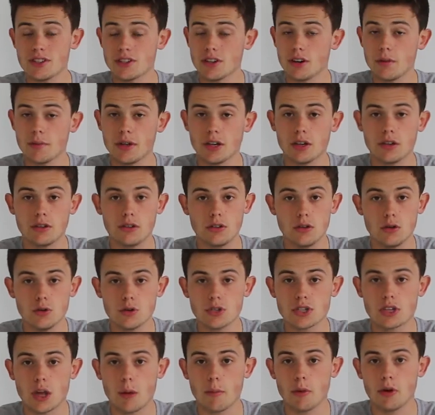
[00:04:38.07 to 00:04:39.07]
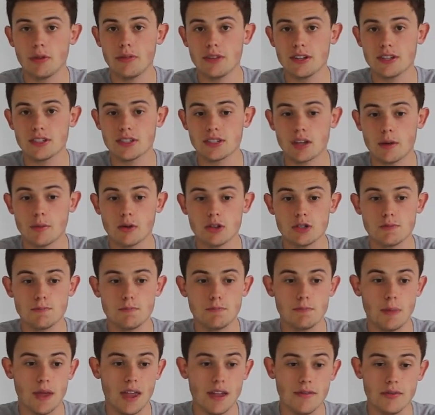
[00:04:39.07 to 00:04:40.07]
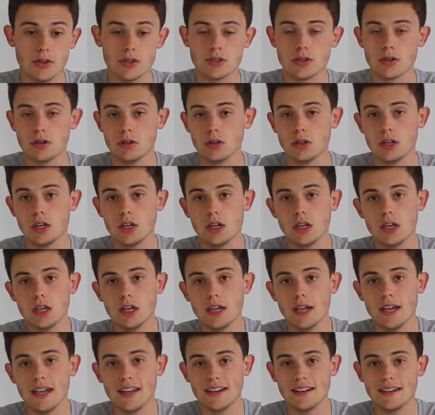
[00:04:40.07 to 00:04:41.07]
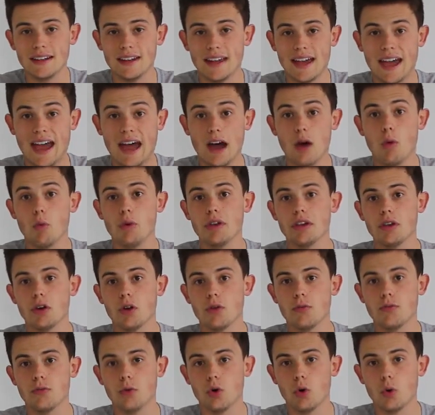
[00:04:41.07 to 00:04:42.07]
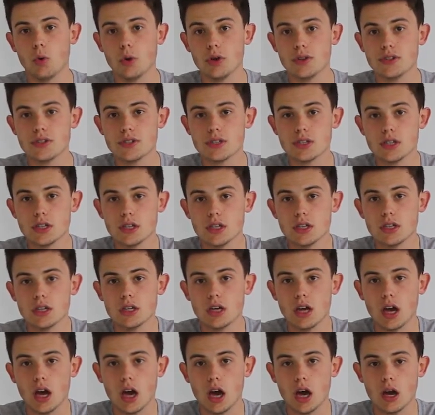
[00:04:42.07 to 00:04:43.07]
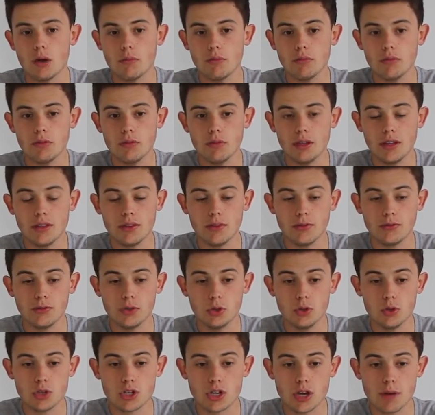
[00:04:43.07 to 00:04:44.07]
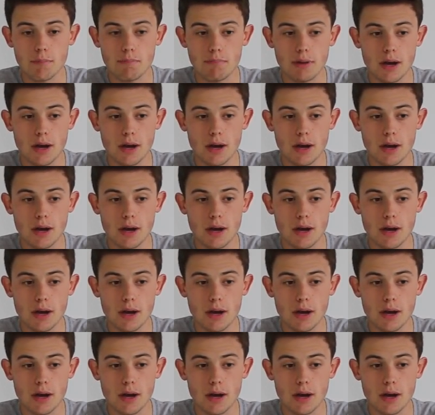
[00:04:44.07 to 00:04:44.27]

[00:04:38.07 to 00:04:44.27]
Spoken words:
It's going to be a huge summer, and this summer is pivotal in how we go forwards in the future.